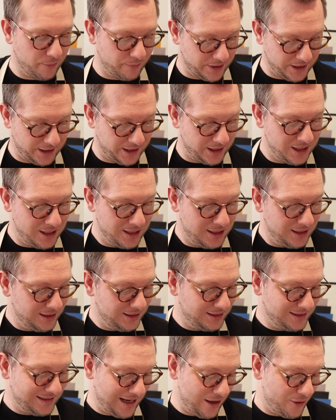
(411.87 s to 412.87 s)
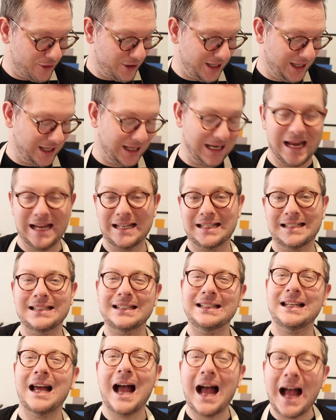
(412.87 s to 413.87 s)
company down in a
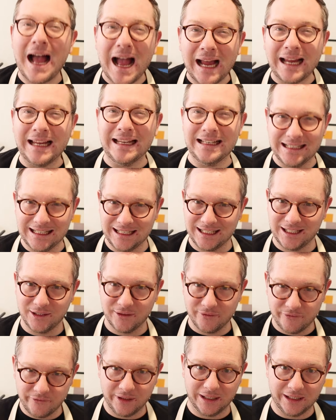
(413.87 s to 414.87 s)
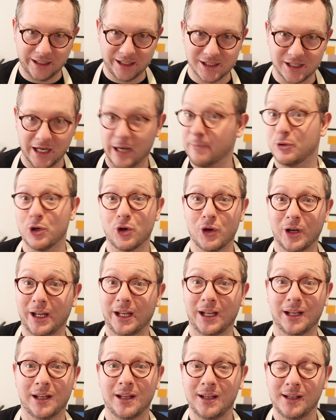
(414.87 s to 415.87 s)
tiny village. And I'm
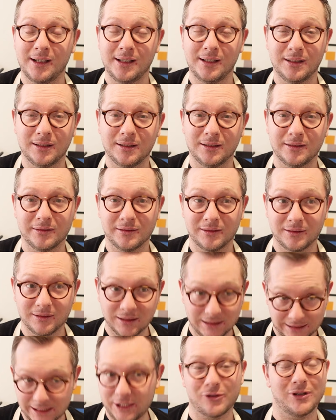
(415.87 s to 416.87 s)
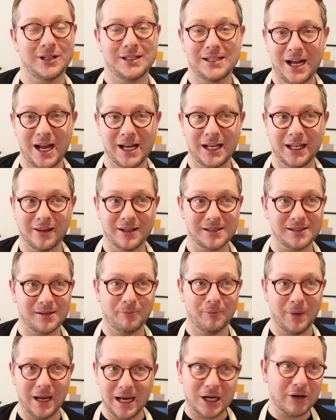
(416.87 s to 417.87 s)
talking literally tiny. There's a
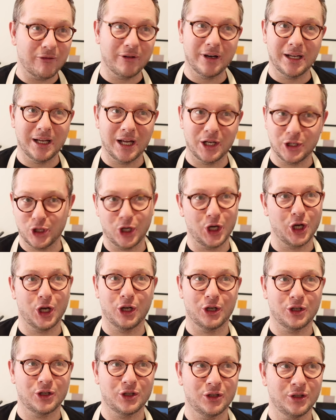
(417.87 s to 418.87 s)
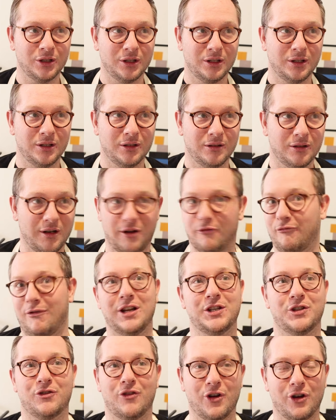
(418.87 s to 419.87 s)
bakery, a church, a
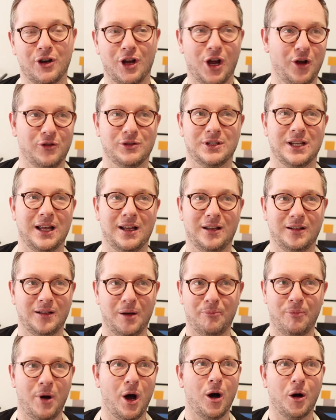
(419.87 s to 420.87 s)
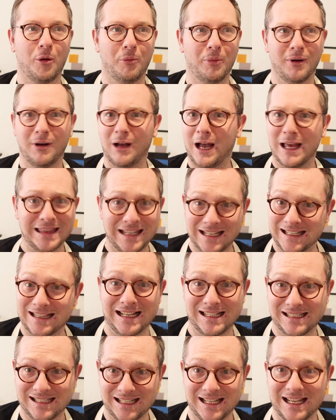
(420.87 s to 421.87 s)
restaurant, a hotel, a pub. I think
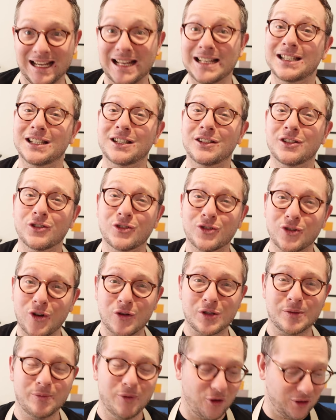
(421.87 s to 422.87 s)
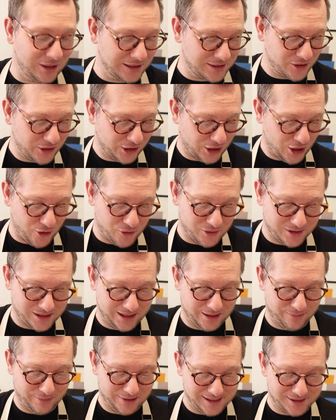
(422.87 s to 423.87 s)
that's it. It's so small. It's on the coast
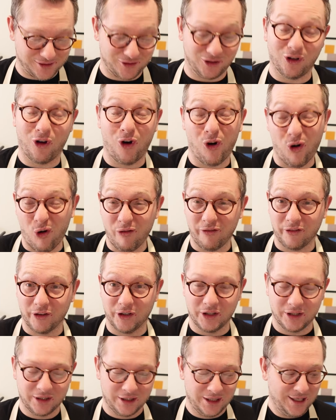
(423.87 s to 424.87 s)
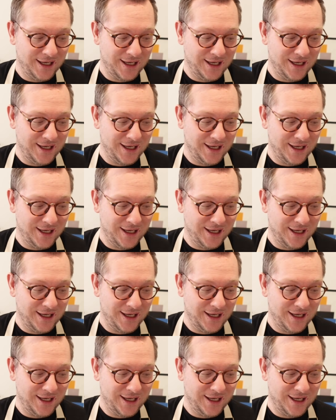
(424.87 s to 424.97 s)
in a place called Orford.